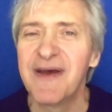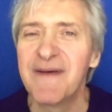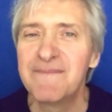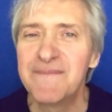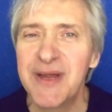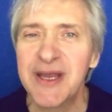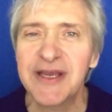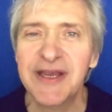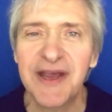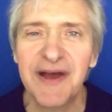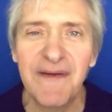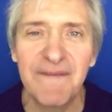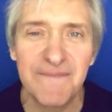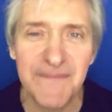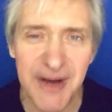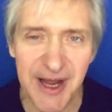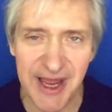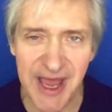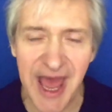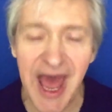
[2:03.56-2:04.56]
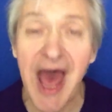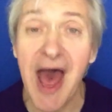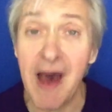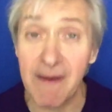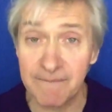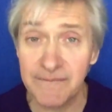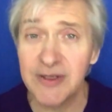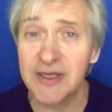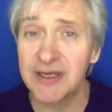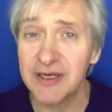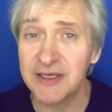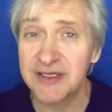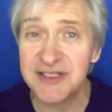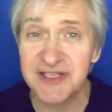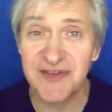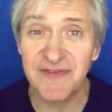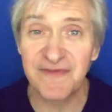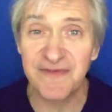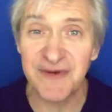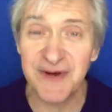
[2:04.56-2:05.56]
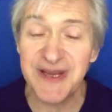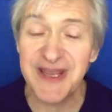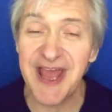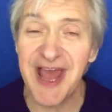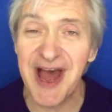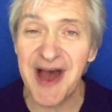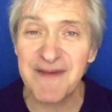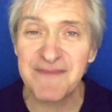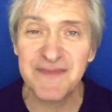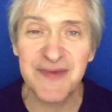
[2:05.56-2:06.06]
pick up my app, and it's the free app.